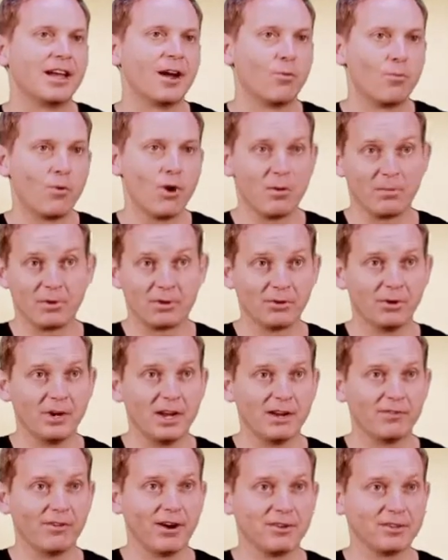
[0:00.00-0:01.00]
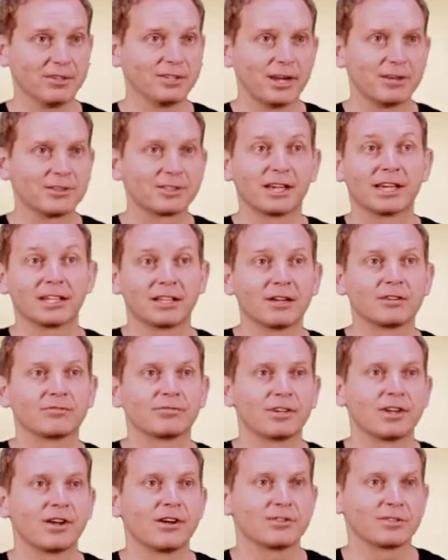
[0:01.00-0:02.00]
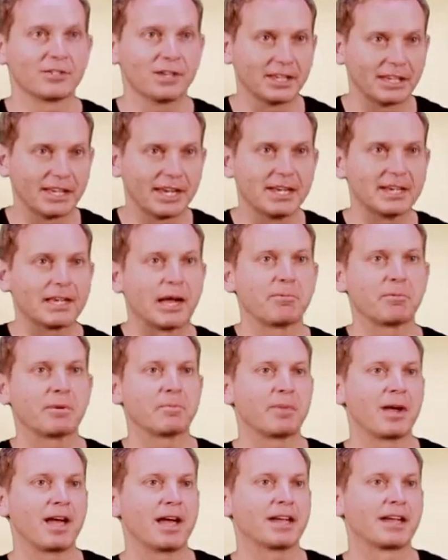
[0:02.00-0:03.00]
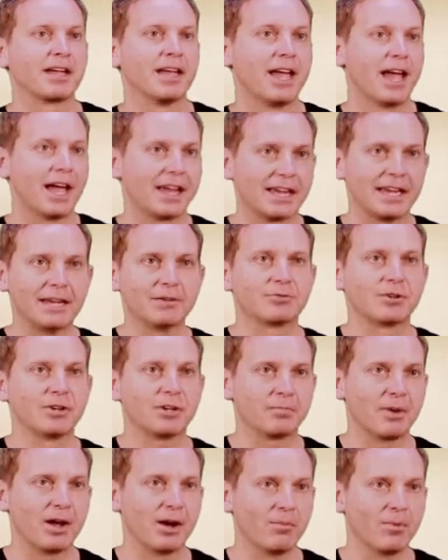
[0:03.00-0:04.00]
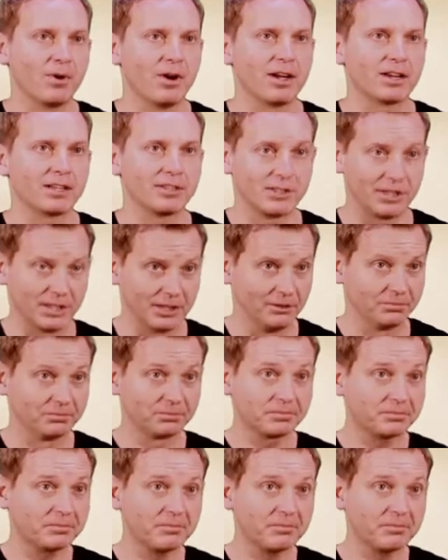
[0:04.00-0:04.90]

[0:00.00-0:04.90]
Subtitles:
work with your heroes and don't take no for an answer and keep coming back and keep doing better work until